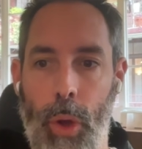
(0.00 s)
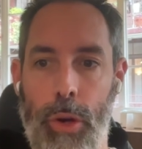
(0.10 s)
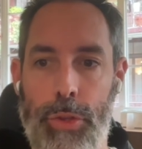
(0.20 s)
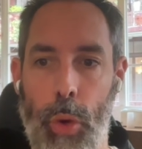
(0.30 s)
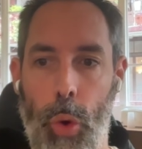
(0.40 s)

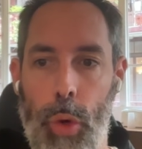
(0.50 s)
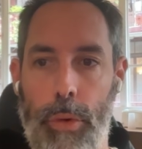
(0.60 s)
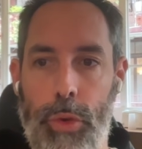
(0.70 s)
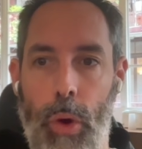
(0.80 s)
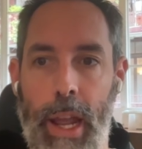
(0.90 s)
but also
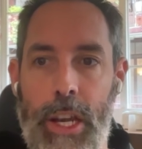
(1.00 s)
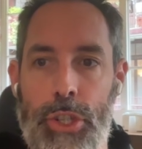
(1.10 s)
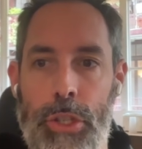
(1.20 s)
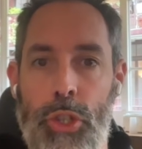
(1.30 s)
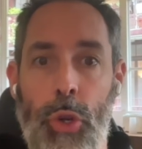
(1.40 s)
all of your
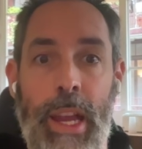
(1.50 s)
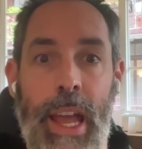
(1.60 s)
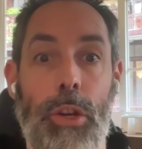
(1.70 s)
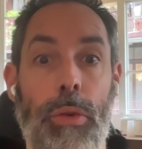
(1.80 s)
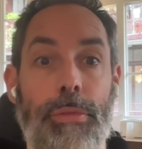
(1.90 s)
agents, you
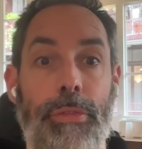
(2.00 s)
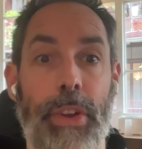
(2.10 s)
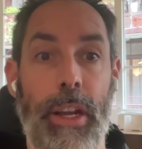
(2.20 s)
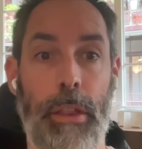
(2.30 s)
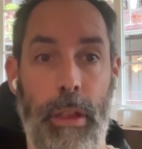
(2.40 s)
can
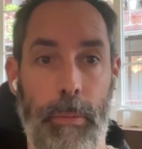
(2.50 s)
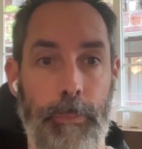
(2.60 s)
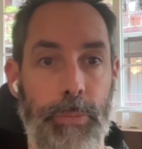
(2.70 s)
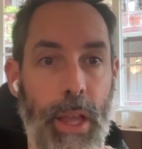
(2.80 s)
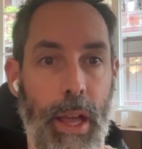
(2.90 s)
configure
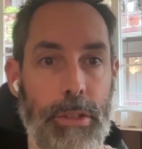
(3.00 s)
them,